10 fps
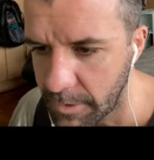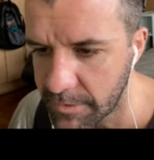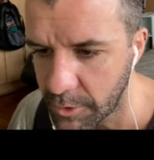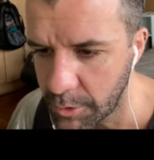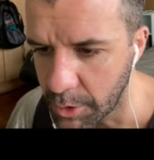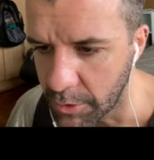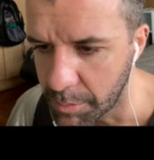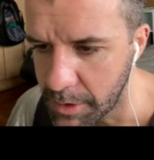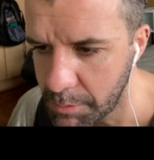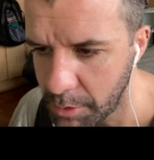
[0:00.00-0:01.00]
So here we go. The
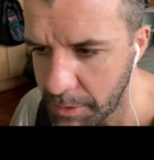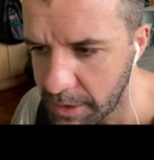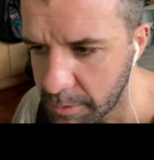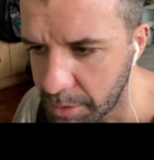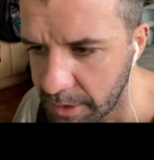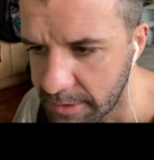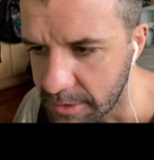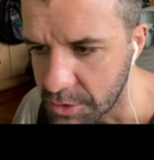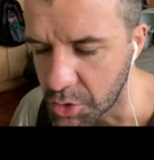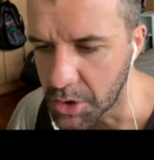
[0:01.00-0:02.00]
people made the place
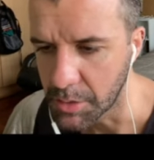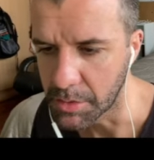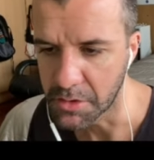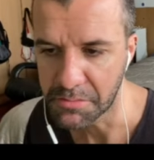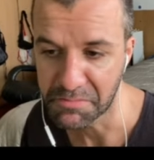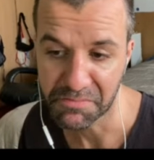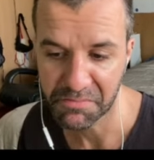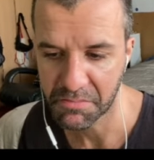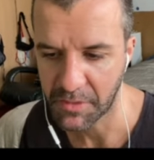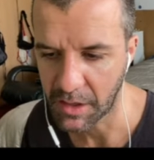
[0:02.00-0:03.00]
enjoyable.
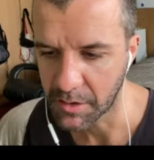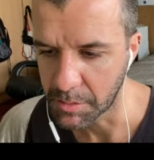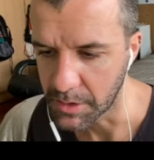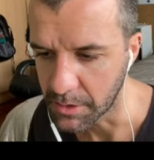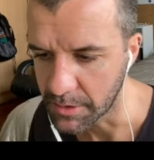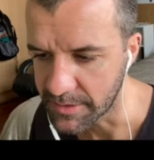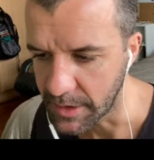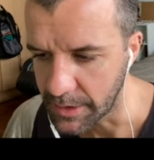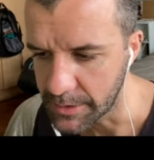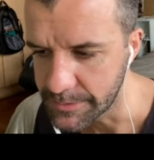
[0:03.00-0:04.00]
That could be a good
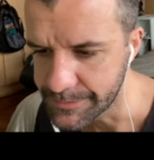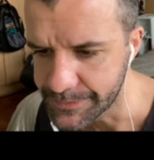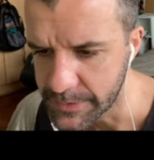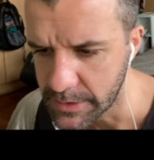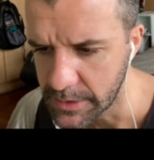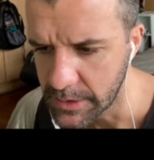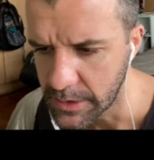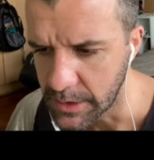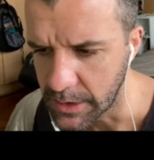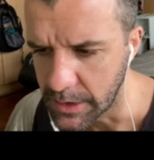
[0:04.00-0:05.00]
sign.
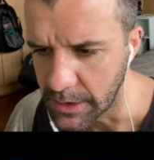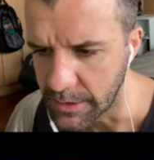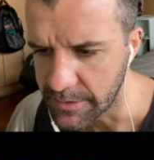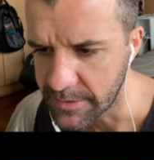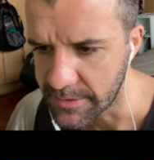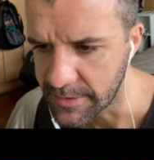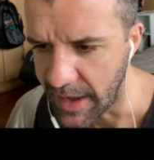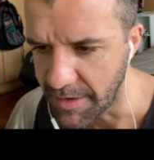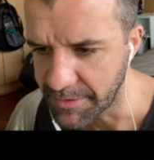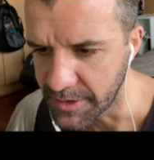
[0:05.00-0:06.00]

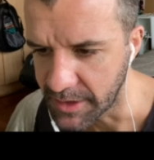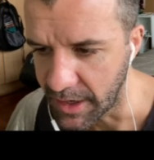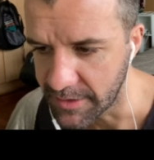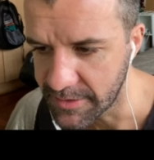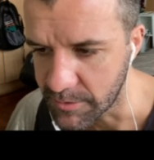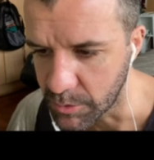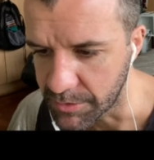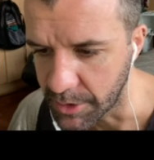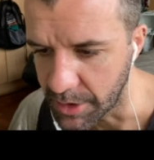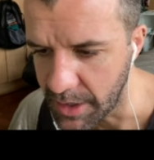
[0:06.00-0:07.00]
Staff and guests were
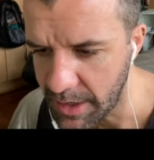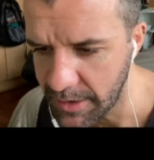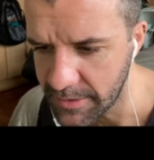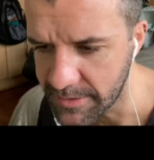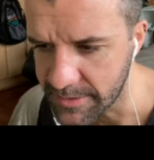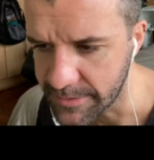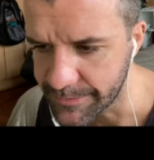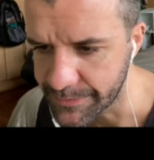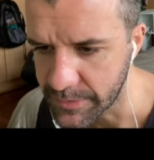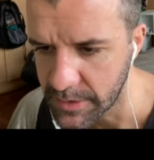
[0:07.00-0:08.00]
very nice.
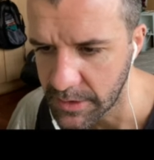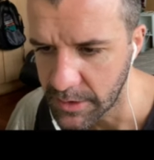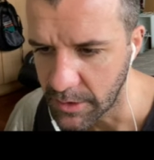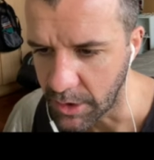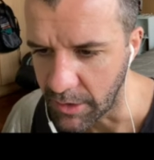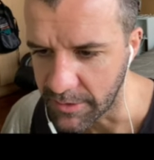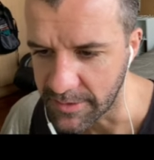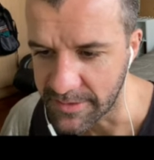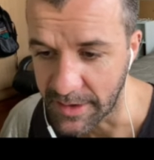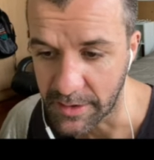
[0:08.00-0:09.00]
Okay, this is
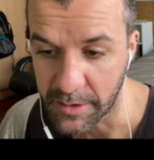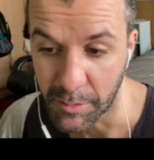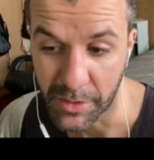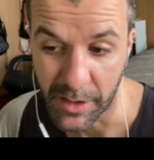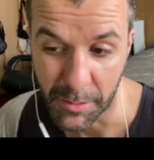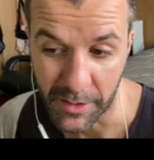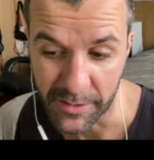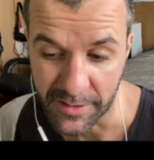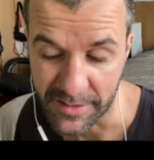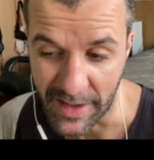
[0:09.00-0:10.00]
the second complaint about
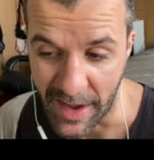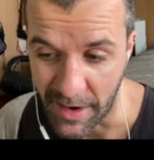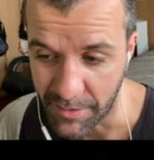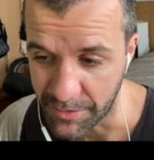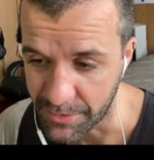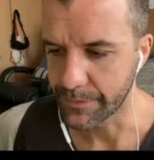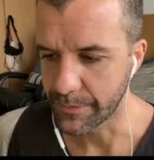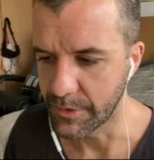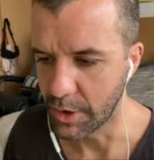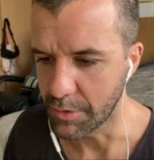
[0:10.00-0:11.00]
the staff.
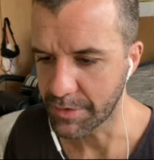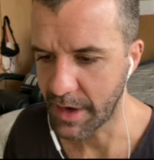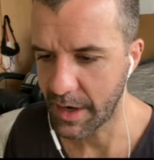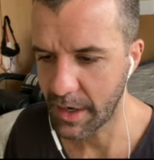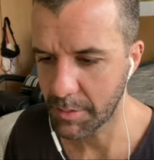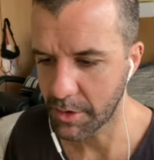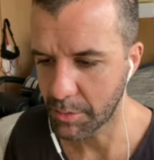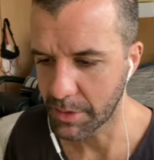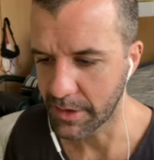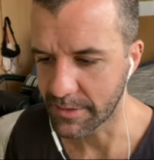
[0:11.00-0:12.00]
No vibe, no
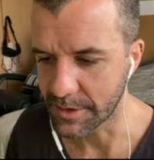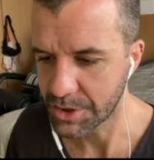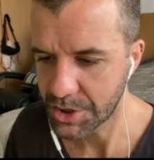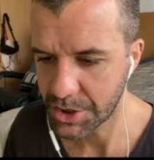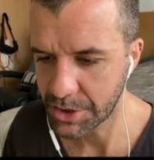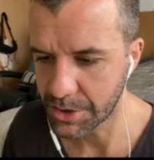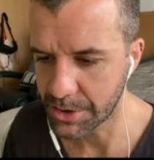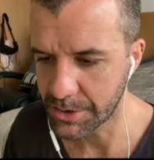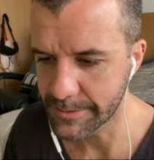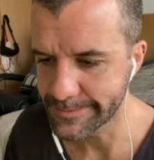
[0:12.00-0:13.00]
place to chill.